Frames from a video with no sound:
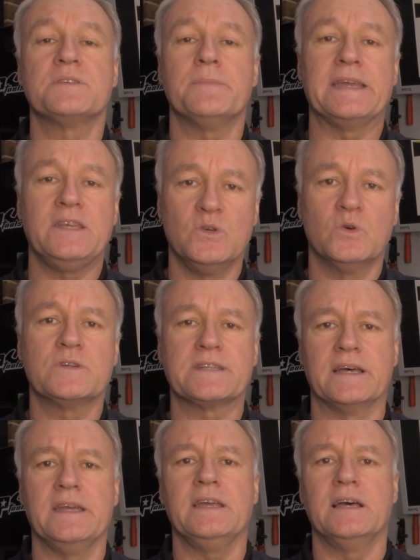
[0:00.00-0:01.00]
to make your
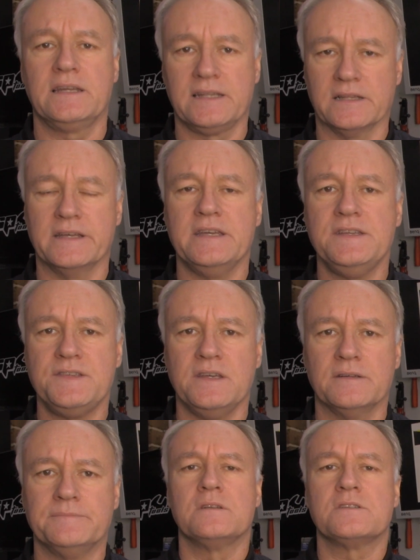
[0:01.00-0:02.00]
day a little easier.